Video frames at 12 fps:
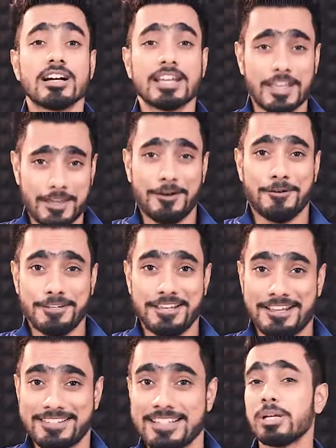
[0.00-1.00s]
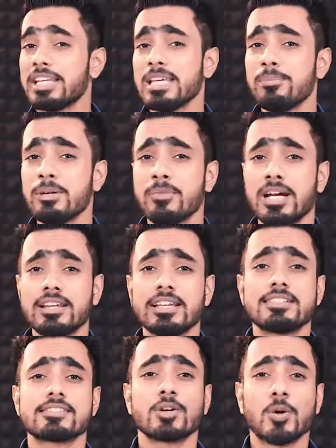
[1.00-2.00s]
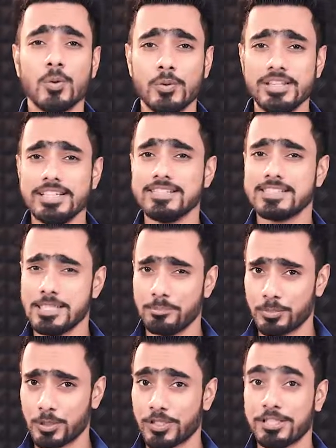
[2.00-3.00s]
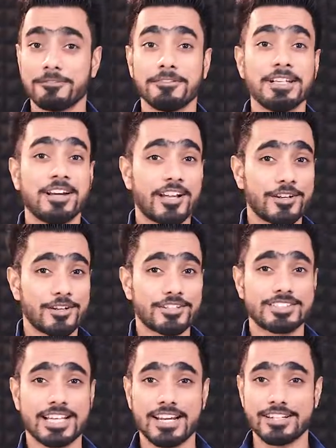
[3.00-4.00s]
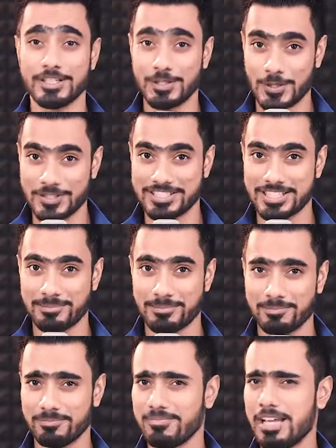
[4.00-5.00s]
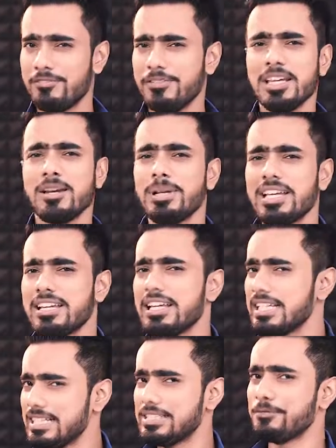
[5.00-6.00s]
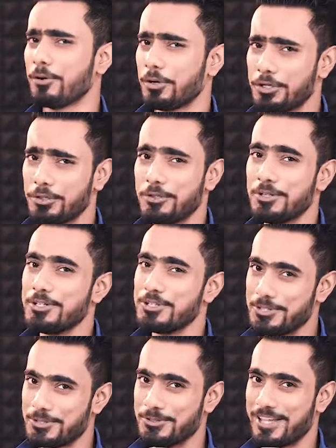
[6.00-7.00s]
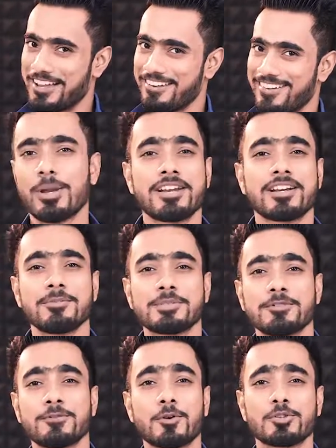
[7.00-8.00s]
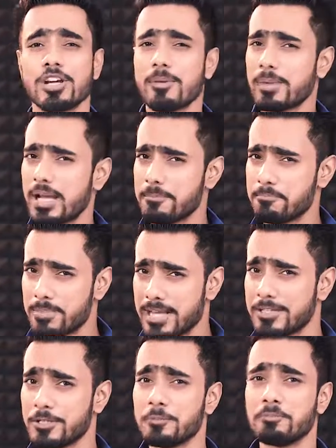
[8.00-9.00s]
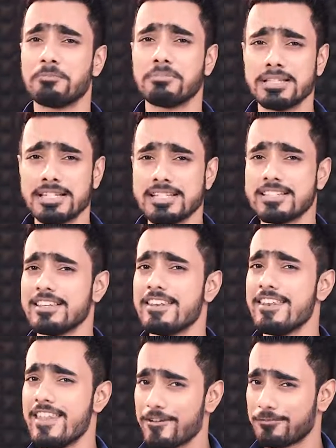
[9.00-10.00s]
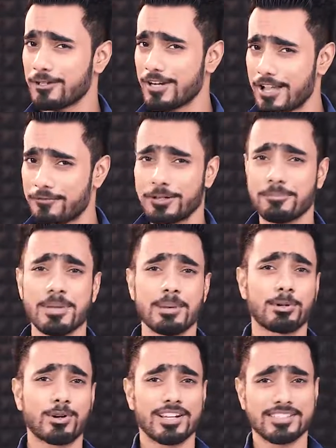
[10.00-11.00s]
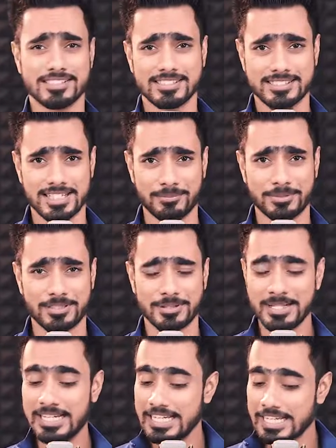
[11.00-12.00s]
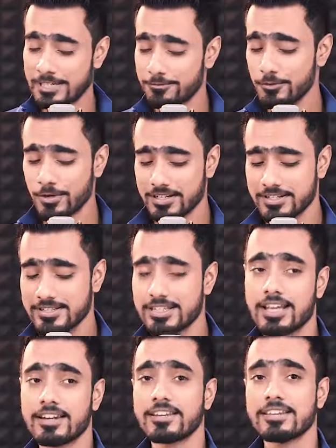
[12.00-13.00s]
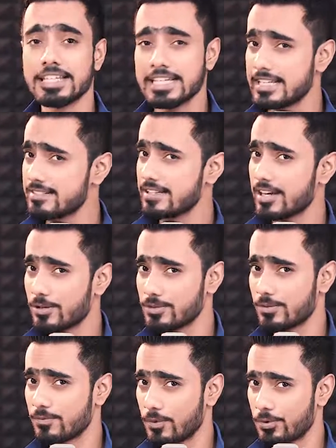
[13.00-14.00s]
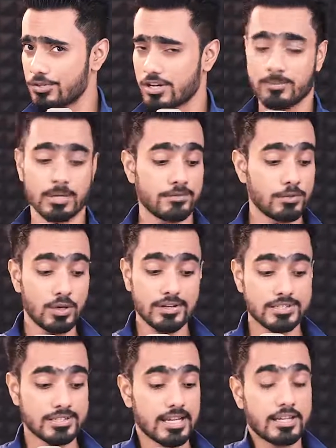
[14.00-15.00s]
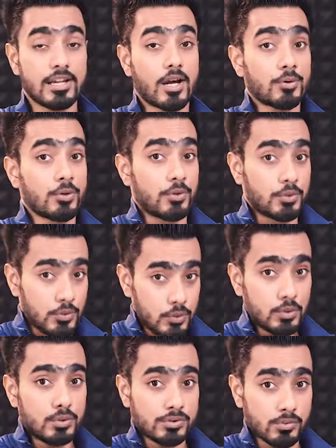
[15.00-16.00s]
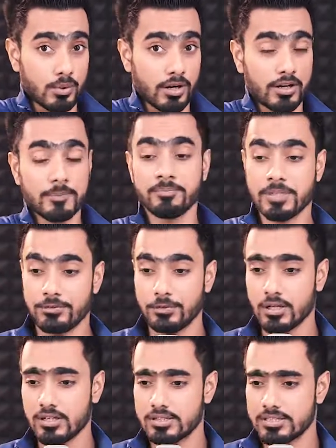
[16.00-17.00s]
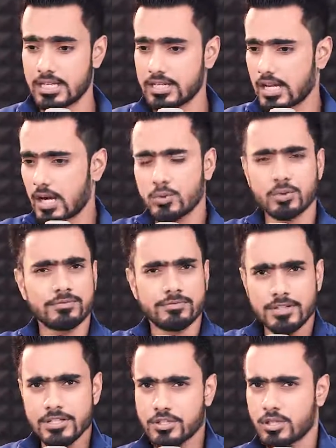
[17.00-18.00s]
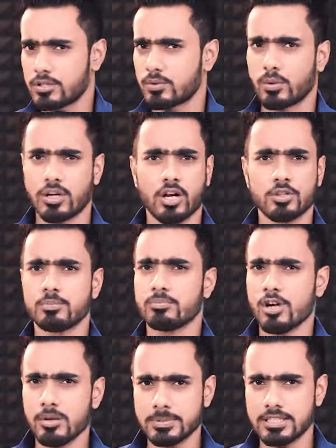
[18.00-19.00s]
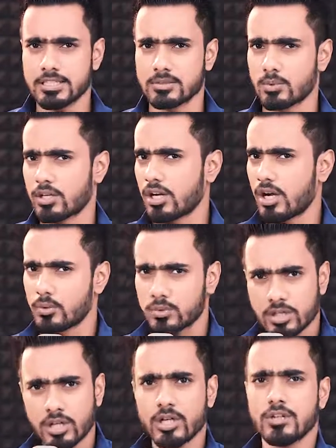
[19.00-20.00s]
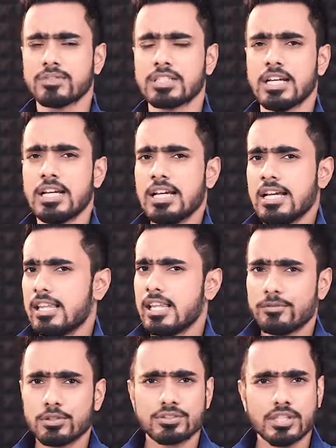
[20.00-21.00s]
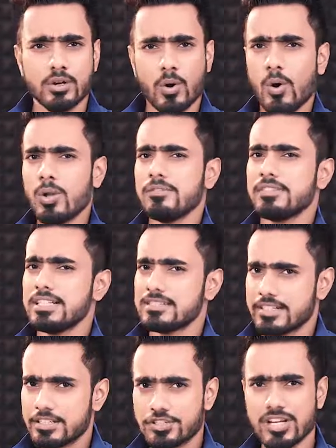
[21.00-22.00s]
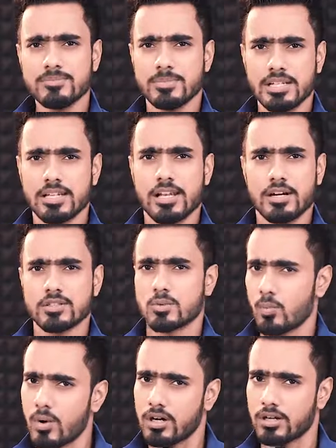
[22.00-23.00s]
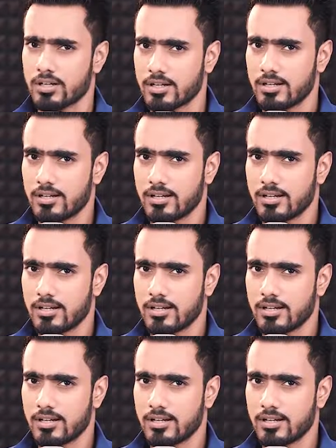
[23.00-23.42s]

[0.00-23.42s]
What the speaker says: Hell yes. But keep in mind, it's only simple if we understand the concept. And we're gonna make it easy for you to do that. When it comes to Photoshop, I beg you, please never ever memorize the steps. If you understand the ins and outs of Photoshop, if you understand how your tools work, if you understand how the features work, how the properties work, how curves, levels, and all of these adjustment layers work,